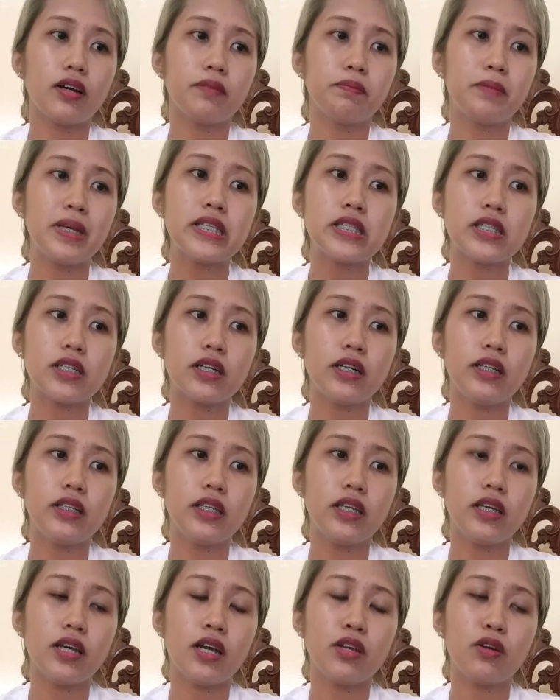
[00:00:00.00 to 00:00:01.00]

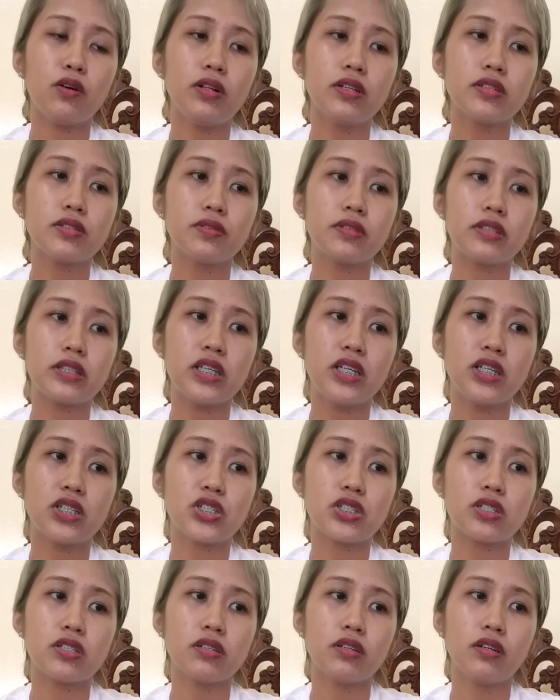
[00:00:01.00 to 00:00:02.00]
basically I also
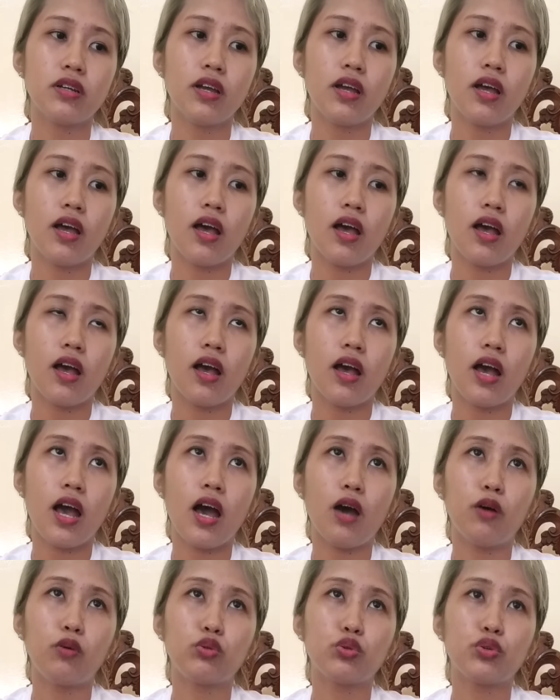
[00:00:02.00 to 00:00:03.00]
teach
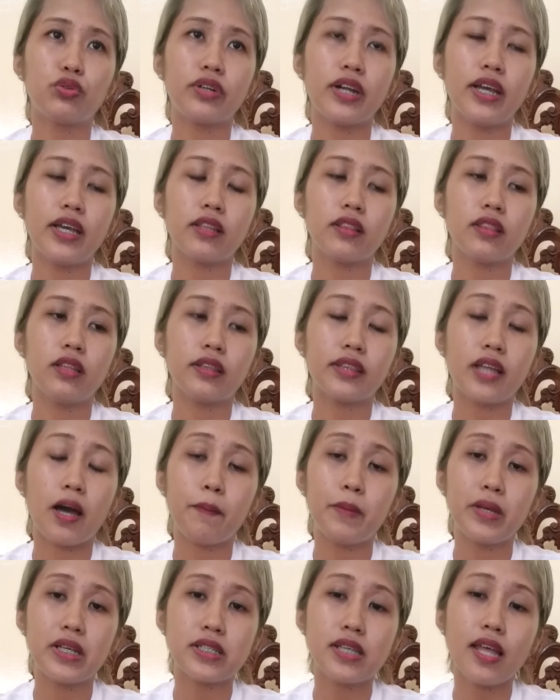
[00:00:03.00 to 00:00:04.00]
how to write the
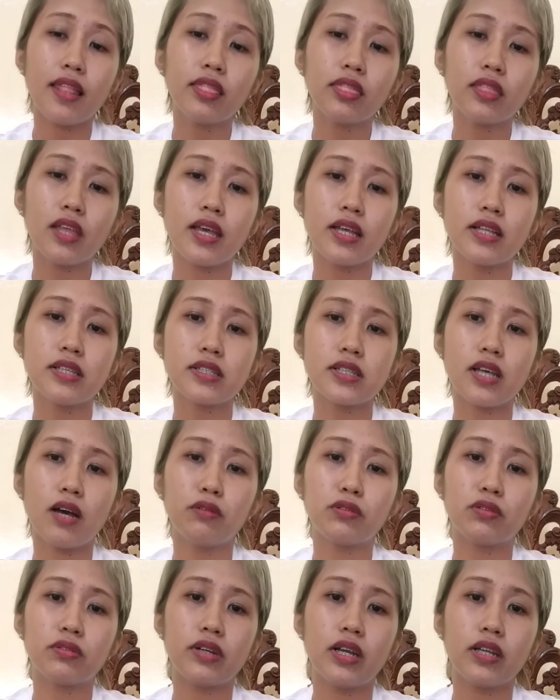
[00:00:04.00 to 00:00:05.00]
topic sentence,
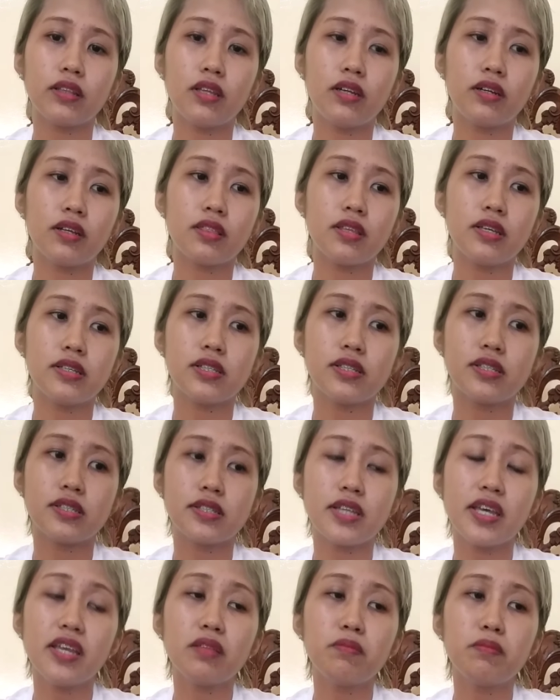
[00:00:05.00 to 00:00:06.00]
how to write their thesis
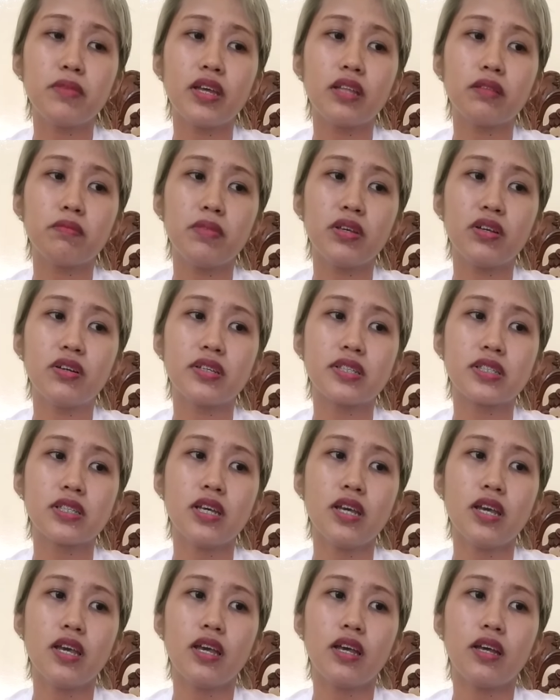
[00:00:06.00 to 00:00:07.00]
statement,
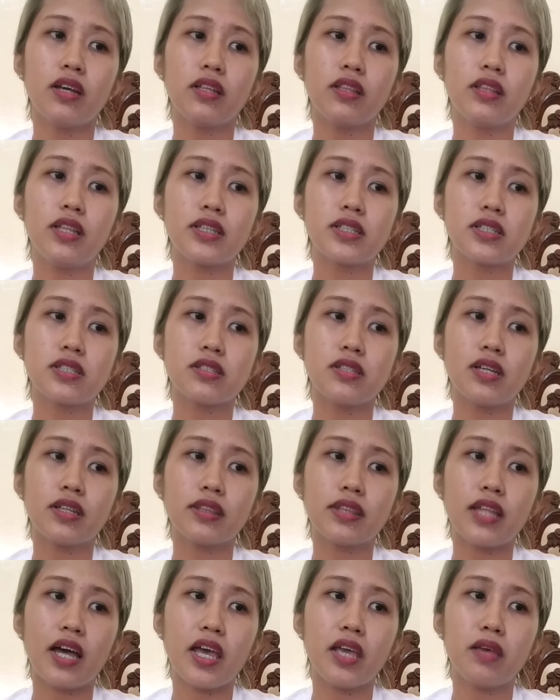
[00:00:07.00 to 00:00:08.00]
because that's the
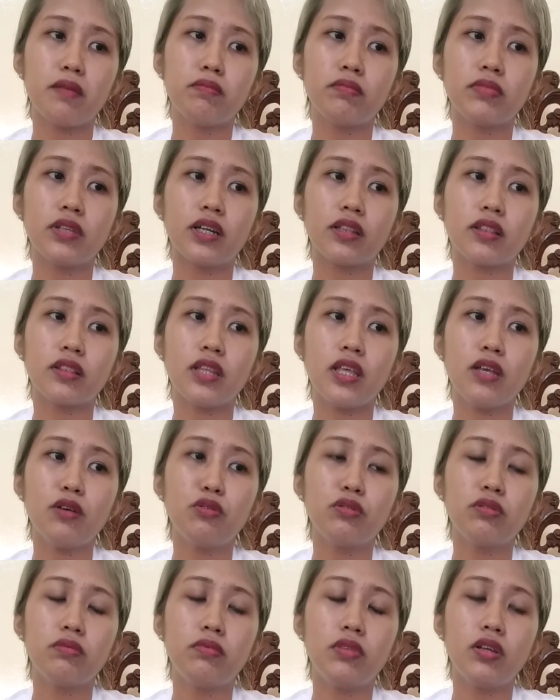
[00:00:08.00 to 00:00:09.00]
time that they
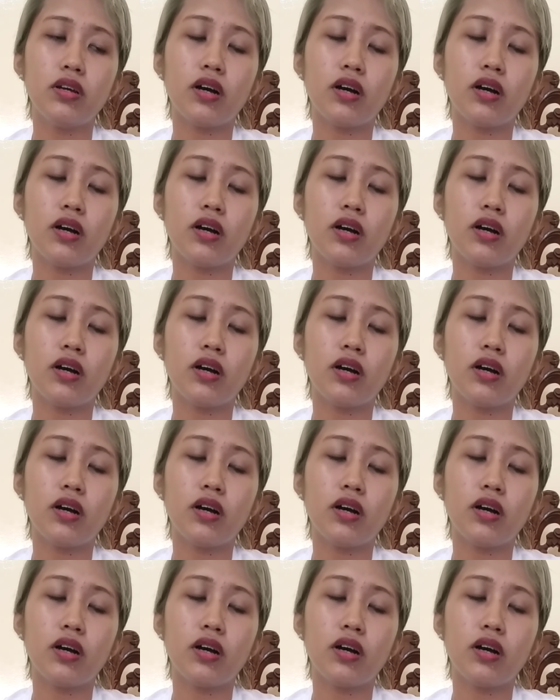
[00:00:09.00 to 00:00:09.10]
could